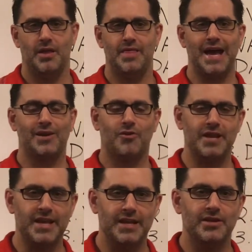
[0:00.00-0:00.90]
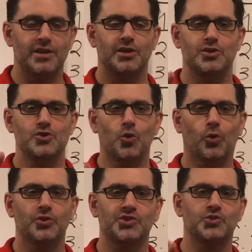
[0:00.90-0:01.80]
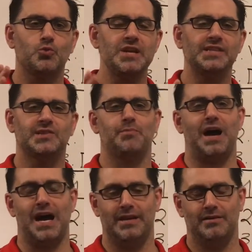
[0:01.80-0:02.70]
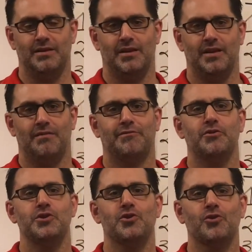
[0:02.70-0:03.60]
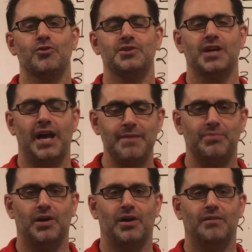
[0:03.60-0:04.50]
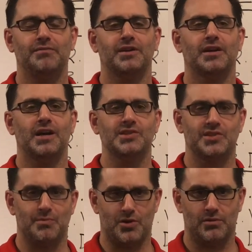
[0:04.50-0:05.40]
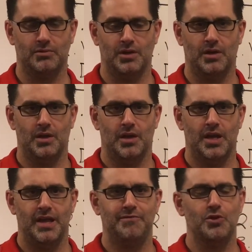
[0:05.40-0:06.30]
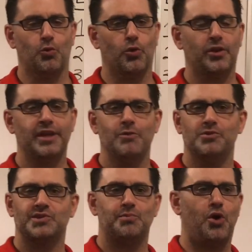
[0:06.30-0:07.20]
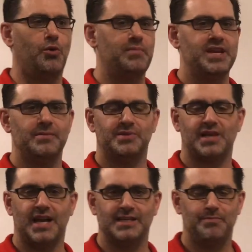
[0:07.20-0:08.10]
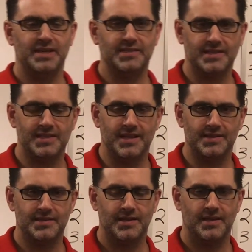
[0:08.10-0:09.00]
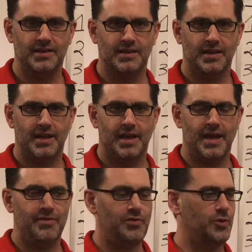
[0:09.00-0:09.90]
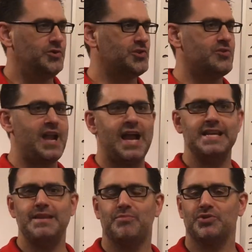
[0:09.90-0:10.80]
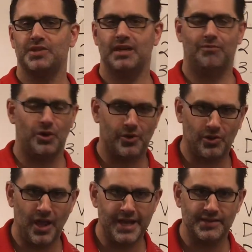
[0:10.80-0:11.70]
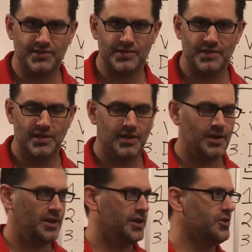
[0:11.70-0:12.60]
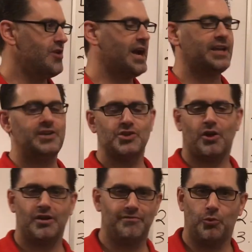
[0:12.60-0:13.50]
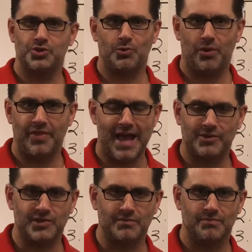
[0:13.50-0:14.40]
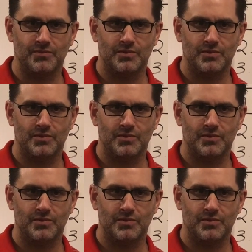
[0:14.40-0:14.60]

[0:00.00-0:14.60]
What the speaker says: that are in your sweet spot for your type of customer. If you're working with small, medium-sized businesses, and those are 90% of all your clients, you're not going to target Fortune 1000,